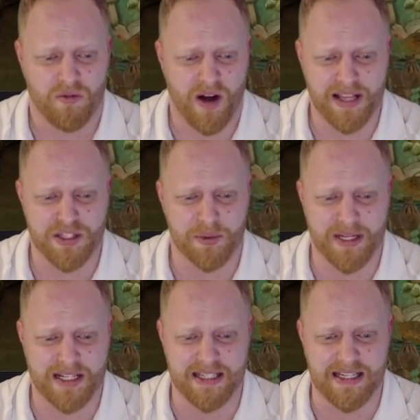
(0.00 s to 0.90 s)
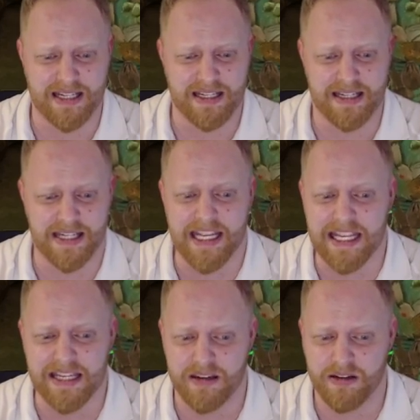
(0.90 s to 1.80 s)
right? So he doesn't
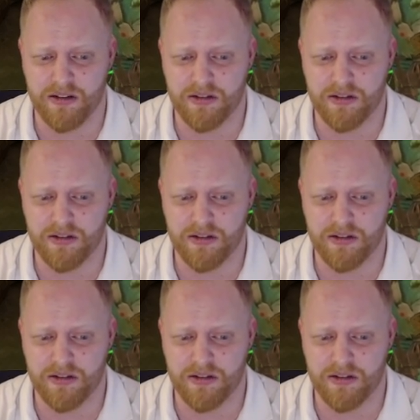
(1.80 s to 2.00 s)
need